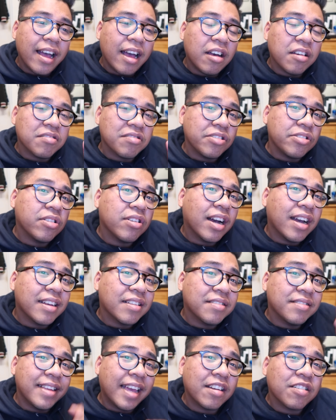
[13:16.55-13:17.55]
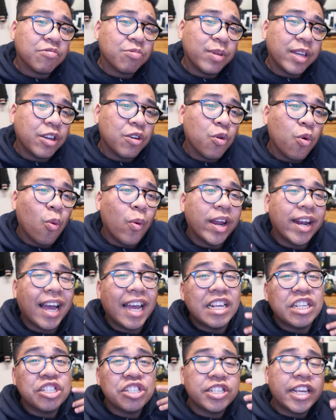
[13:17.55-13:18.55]
I'll see you guys next week when
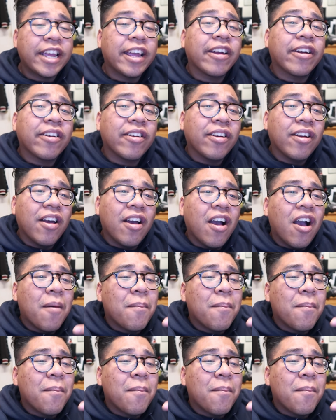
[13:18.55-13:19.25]
I share